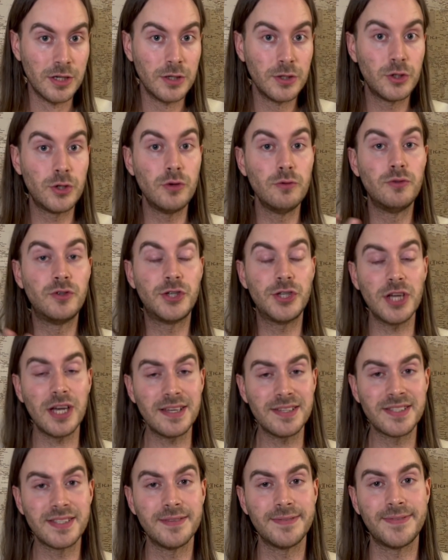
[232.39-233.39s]
to
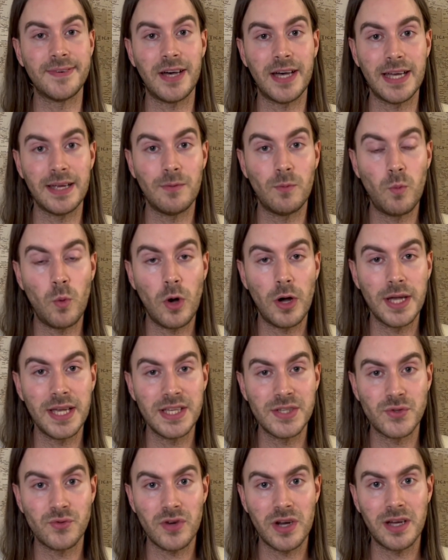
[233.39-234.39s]
justify what
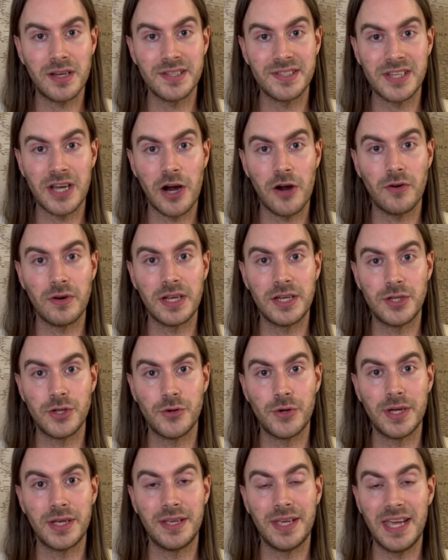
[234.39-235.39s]
Israel is currently
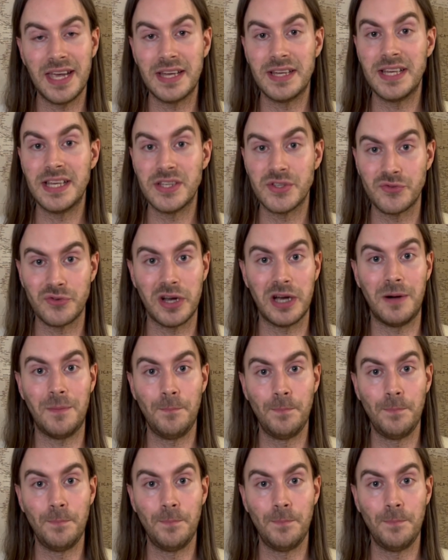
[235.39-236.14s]
doing in Israel.